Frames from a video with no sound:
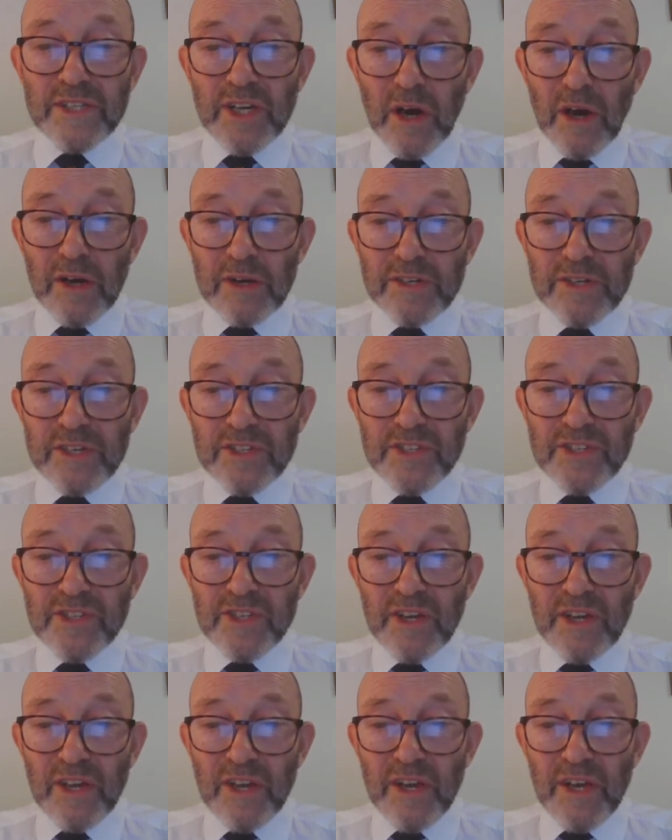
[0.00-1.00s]
darkness,
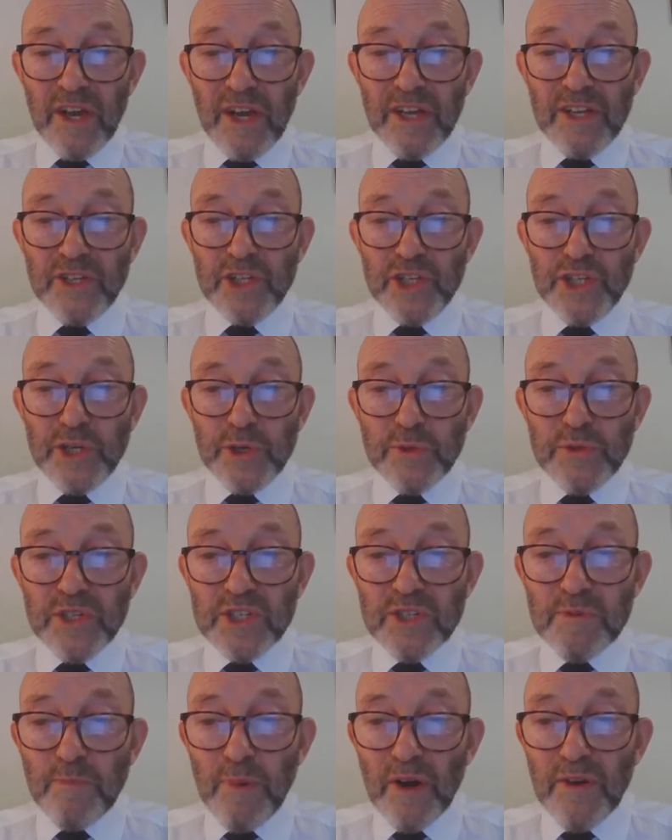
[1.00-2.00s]

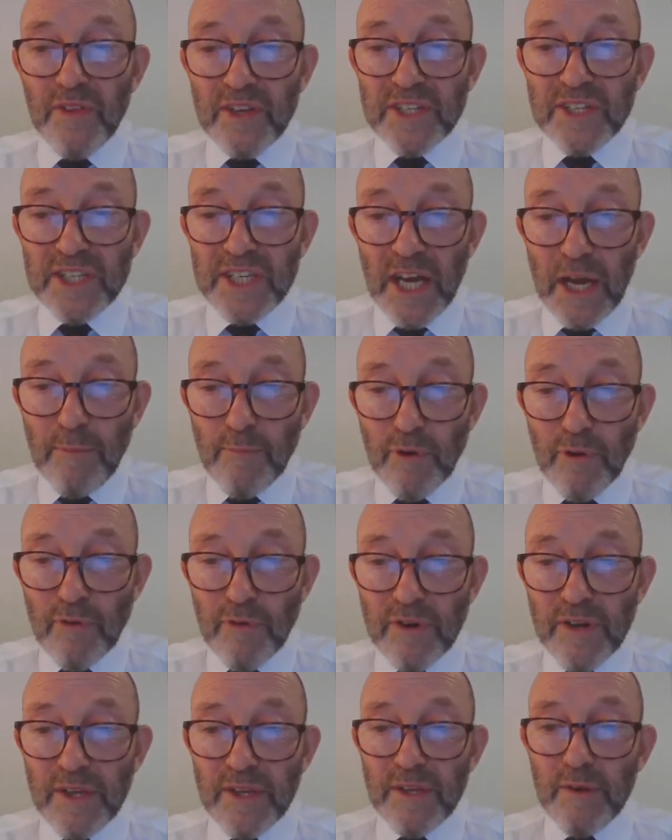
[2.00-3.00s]
induced by the
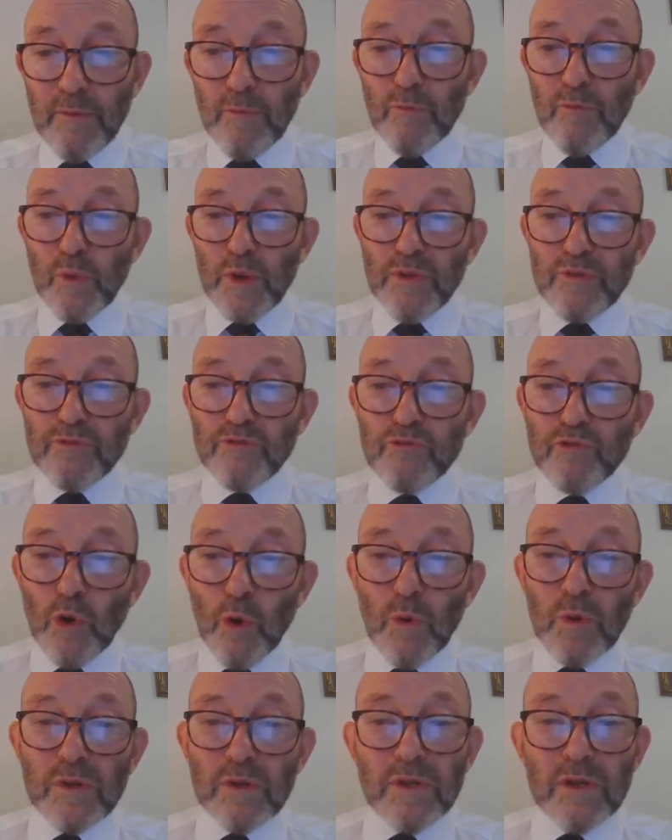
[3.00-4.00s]
temporary
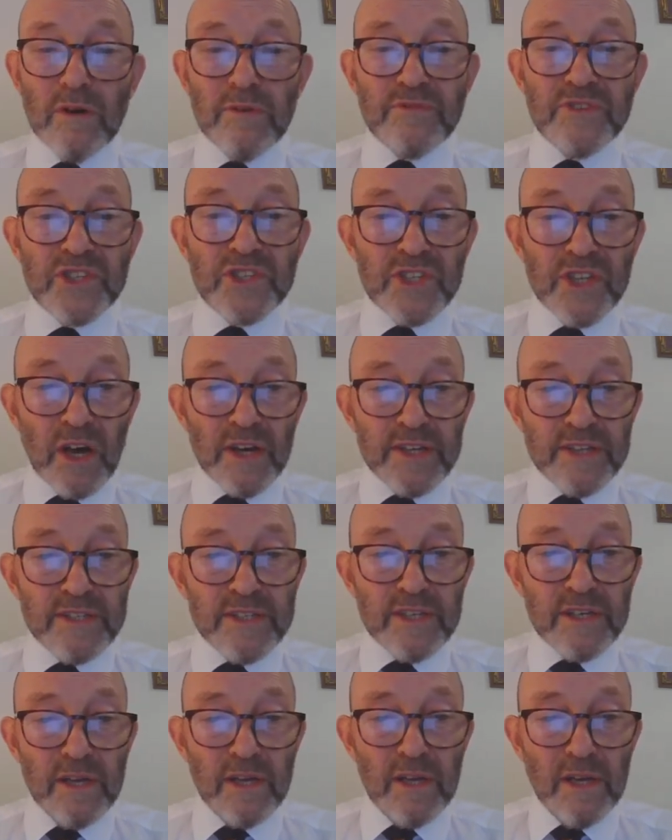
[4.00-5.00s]
withdrawal of
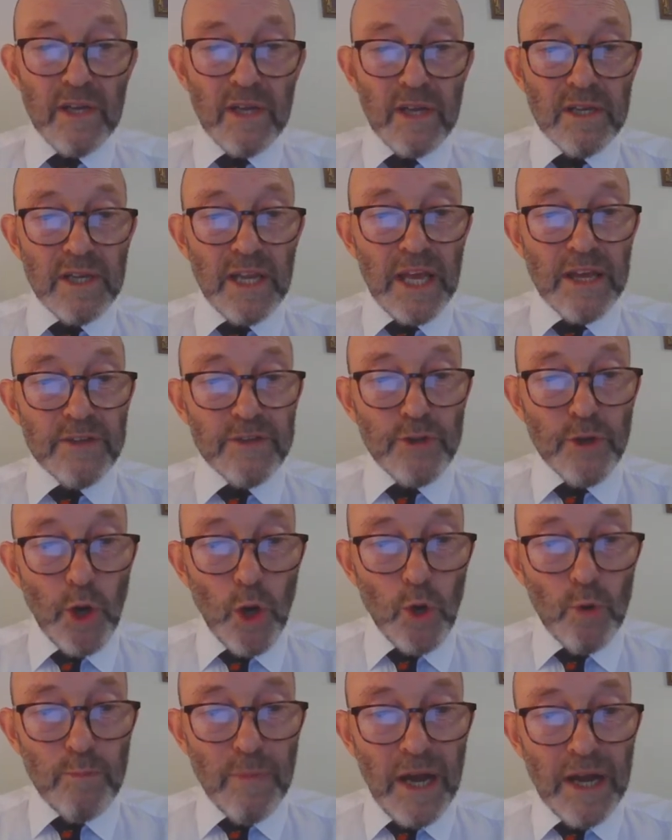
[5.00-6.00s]
sight. Let
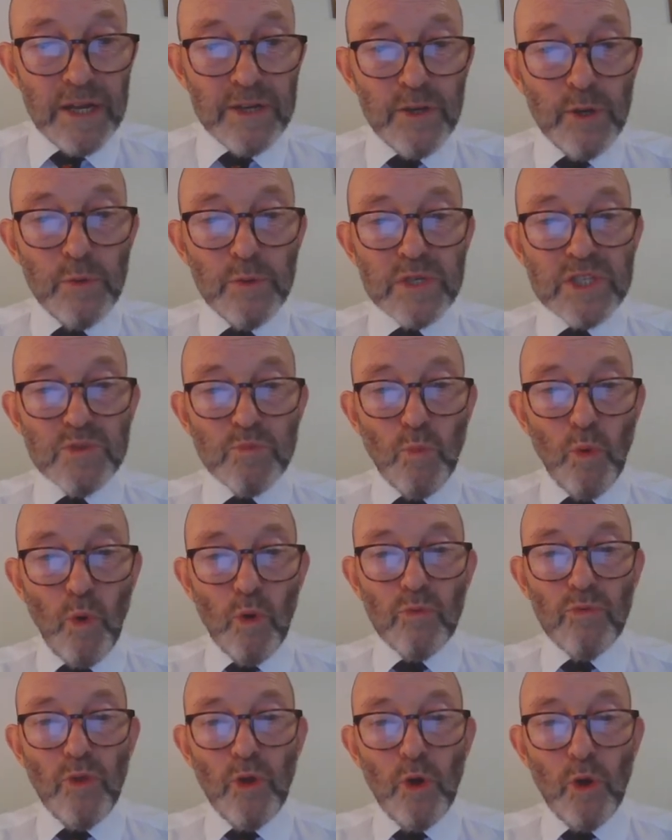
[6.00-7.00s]
no man who has
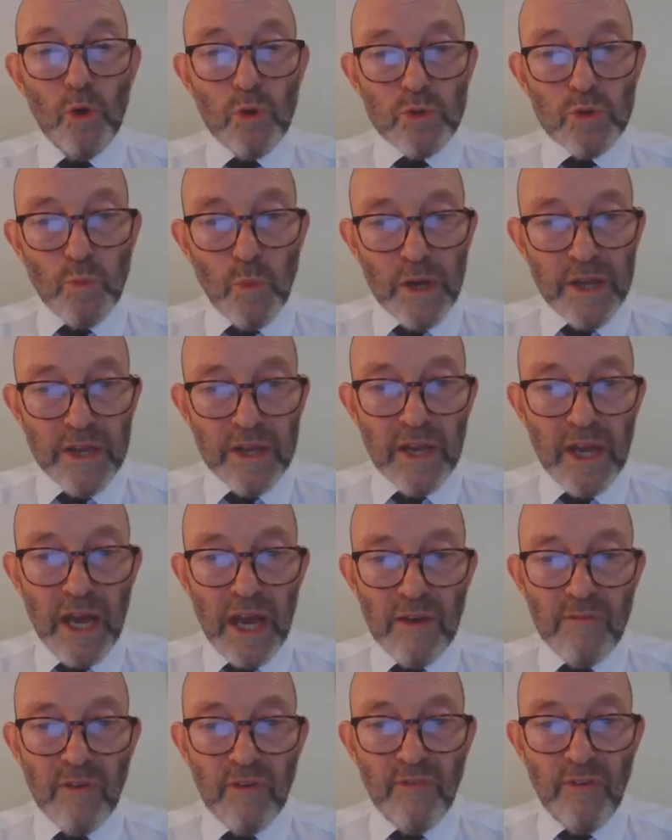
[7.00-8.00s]
worn the hoodwink
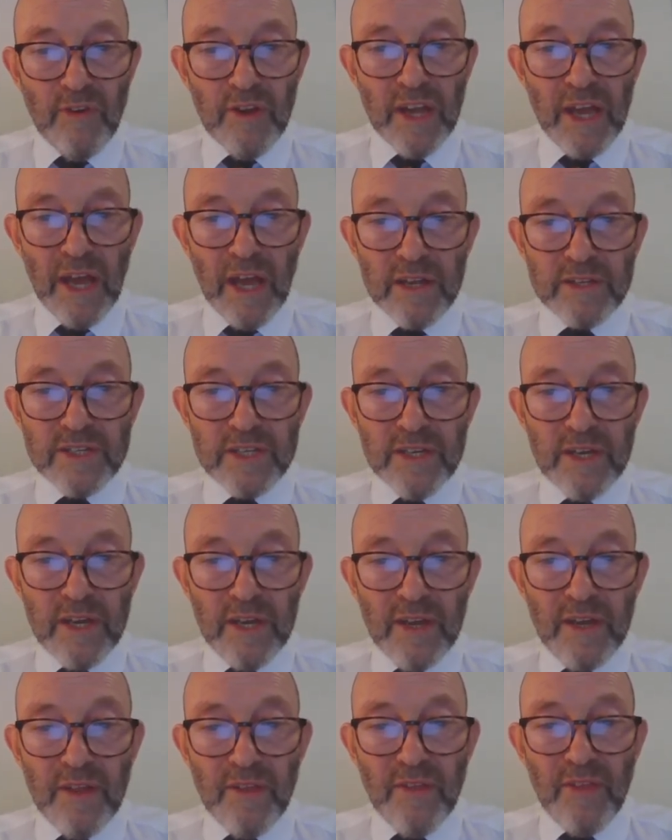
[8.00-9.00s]
ever forget
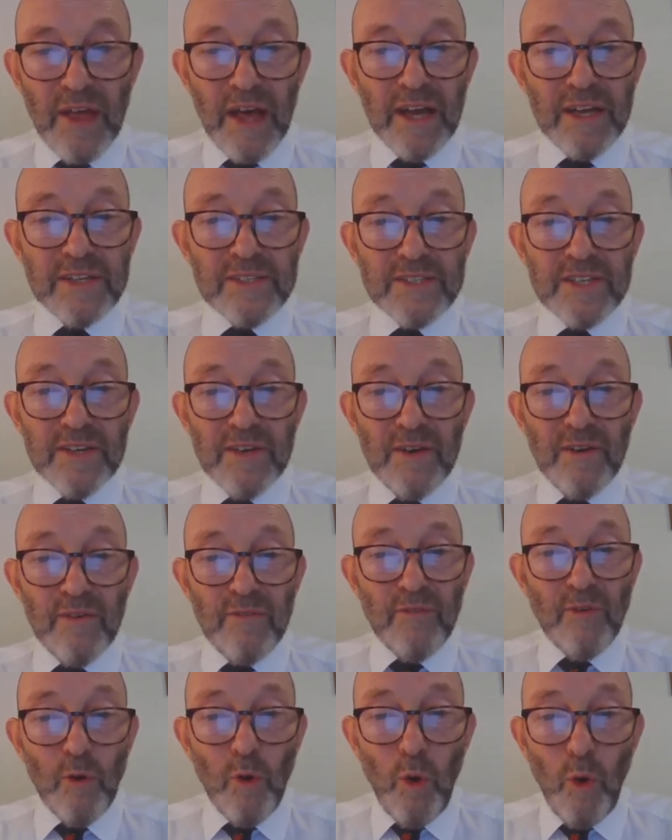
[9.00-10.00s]
that,
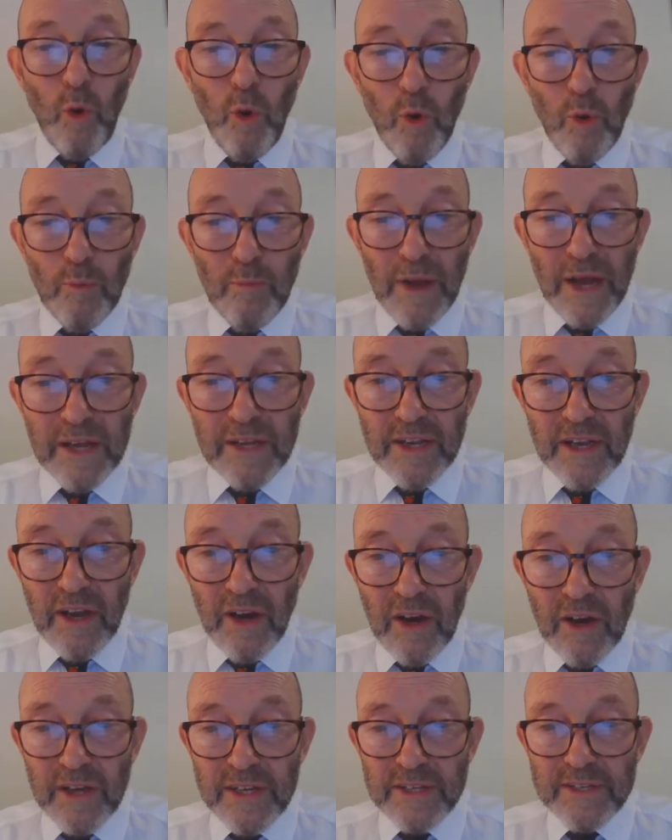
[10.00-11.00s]
for all
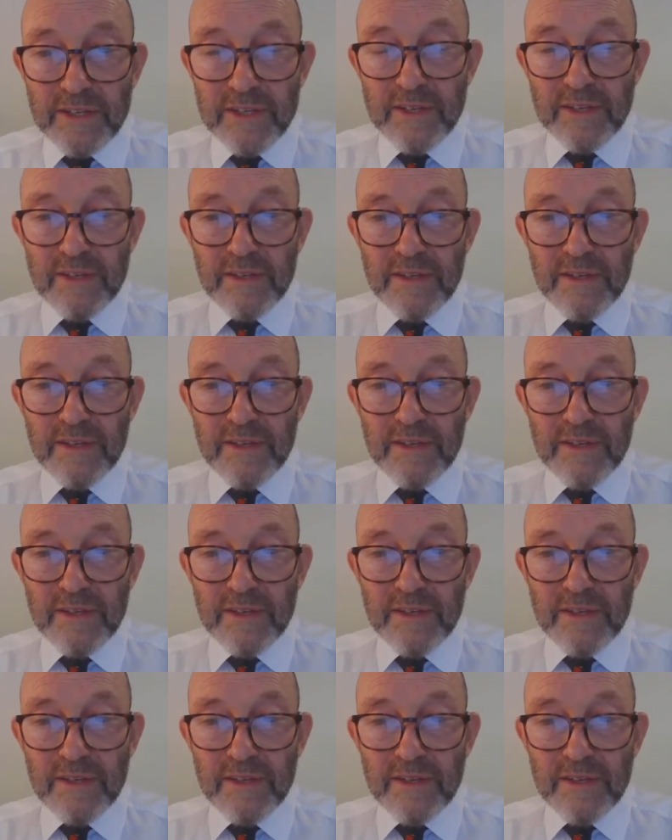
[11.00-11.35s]
mankind,